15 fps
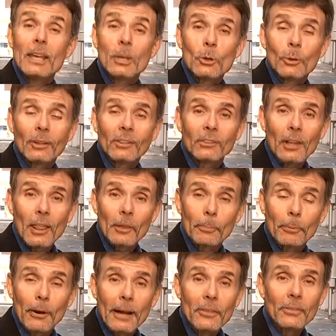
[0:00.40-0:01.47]
You can
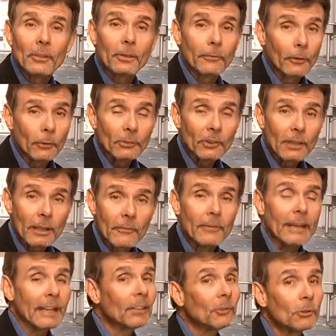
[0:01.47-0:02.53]
celebrate the diversity of
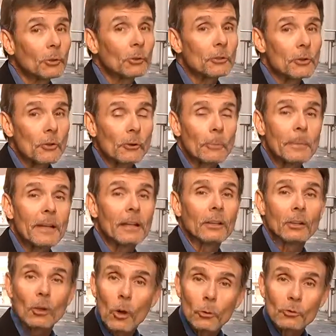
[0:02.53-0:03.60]
Eastern European
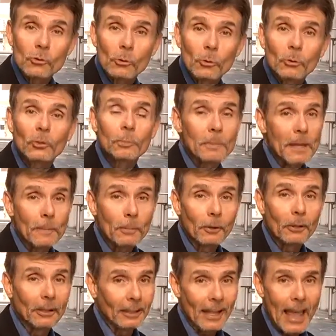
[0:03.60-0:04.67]
cultures,
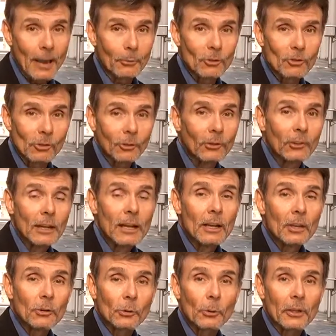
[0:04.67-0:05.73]
people, and languages
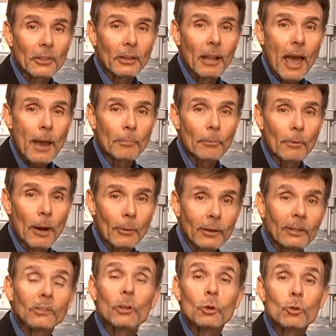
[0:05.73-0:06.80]
during the
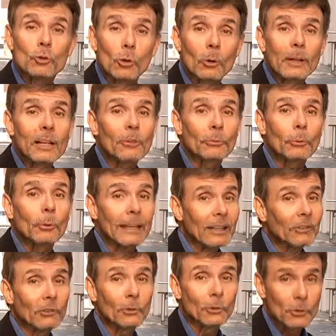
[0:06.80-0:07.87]
library's Journey Through
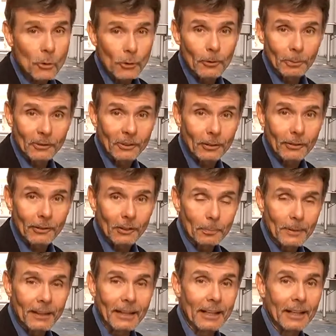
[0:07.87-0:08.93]
Eastern Europe series
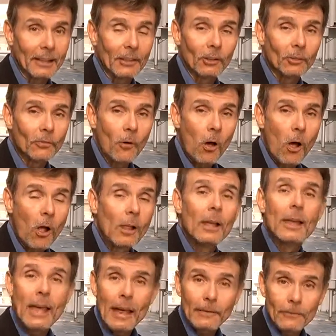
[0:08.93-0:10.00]
beginning this fall
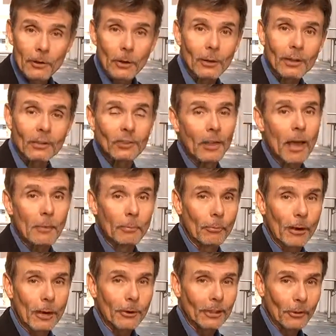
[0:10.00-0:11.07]
at various
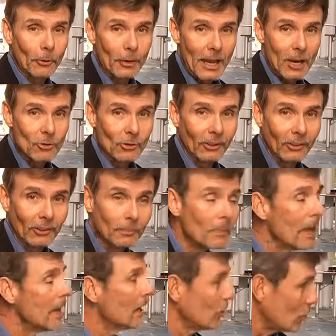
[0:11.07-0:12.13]
library locations.
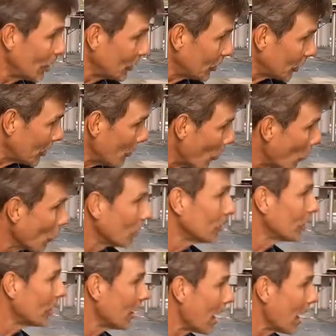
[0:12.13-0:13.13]
Jessica Moore is the